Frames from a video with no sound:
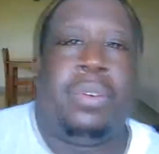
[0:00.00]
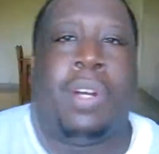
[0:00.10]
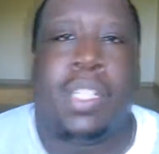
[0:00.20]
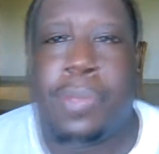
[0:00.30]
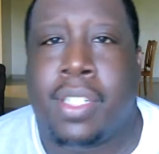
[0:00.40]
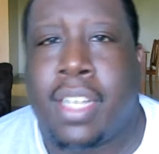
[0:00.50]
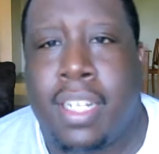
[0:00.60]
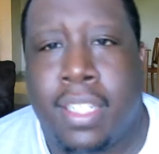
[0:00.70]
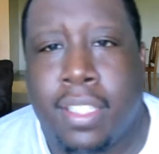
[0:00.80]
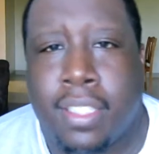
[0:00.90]
Once we're
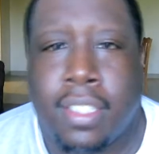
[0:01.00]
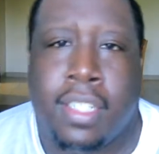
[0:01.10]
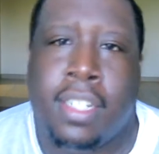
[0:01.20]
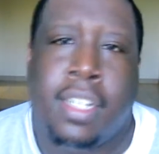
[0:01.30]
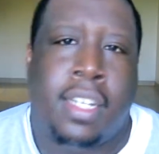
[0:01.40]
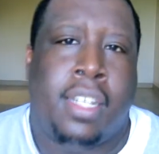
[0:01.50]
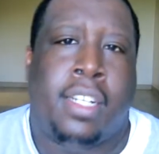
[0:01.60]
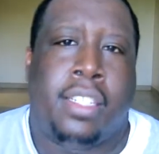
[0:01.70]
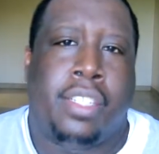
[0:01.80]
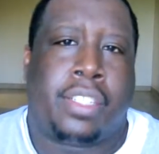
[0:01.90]
done,
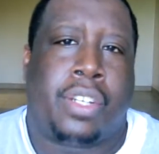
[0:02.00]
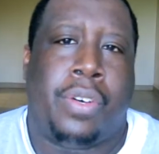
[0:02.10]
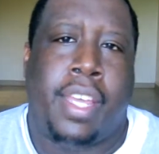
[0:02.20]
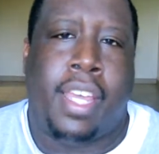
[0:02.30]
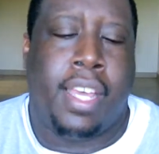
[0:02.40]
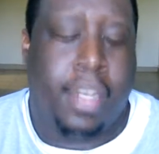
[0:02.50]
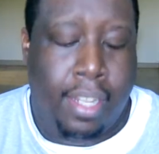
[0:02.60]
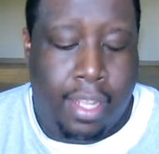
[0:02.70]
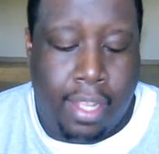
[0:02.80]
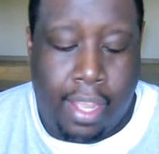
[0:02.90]
you just go ahead
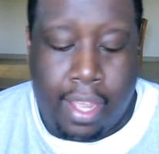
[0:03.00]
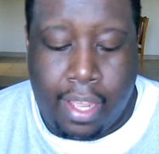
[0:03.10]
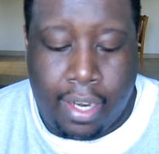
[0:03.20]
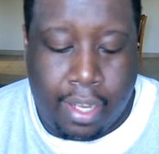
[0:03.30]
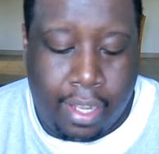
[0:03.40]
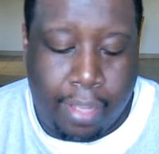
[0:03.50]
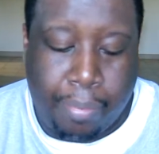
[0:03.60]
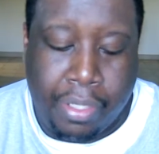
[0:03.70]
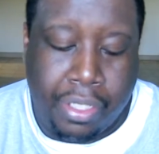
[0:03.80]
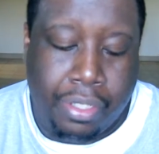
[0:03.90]
and you
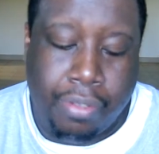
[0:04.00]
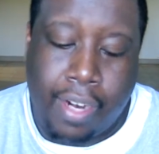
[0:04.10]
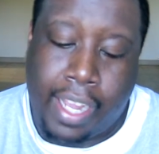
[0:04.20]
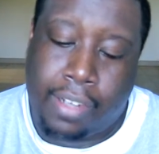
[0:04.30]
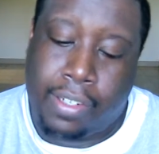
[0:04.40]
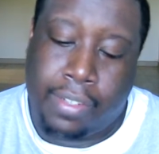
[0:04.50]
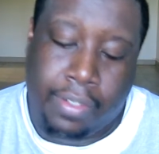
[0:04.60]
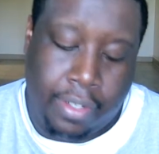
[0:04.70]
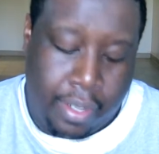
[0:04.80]
put your do-rag on.